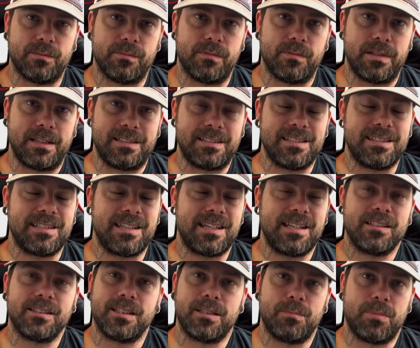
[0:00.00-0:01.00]

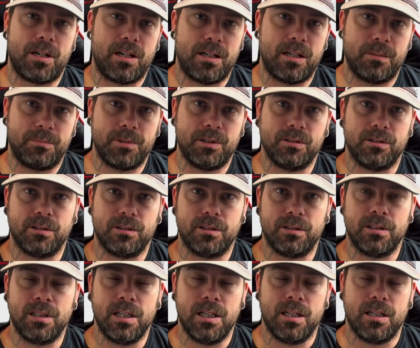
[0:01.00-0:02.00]
insanely
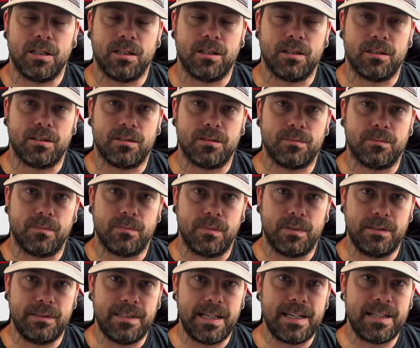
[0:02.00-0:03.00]
popular
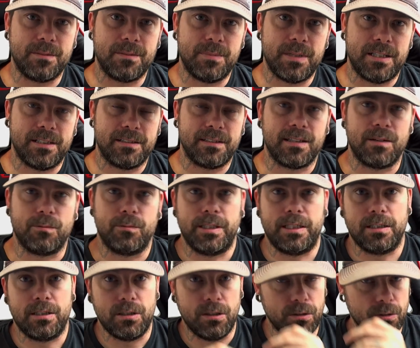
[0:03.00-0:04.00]
database that we
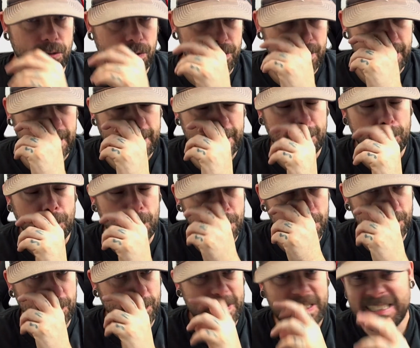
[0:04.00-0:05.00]
can use. And one of
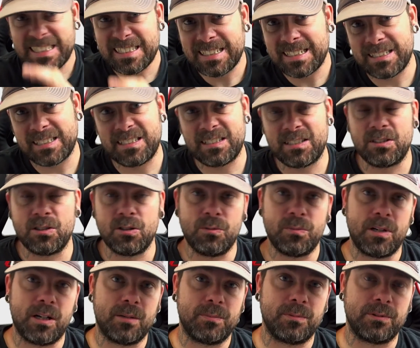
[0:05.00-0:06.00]
the reasons that it's so
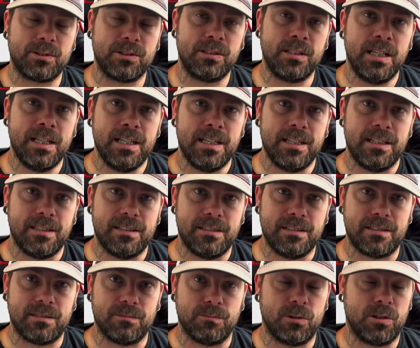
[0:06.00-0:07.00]
popular
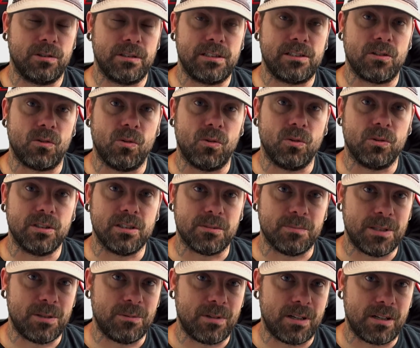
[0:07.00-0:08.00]
is, well, it's old. It's
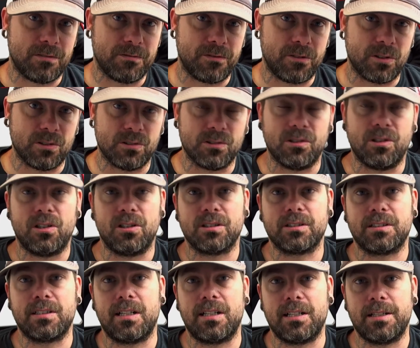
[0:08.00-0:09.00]
been around for a
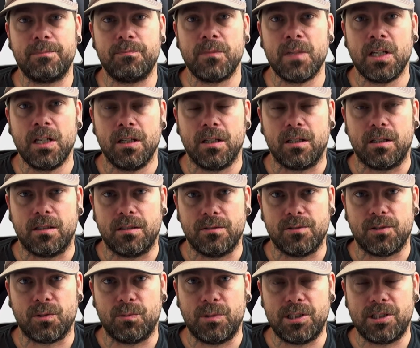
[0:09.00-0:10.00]
long time. It
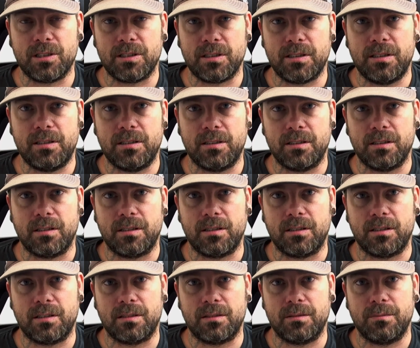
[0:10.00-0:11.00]
was originally
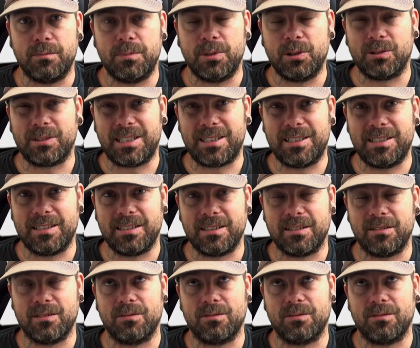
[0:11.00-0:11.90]
built, I think,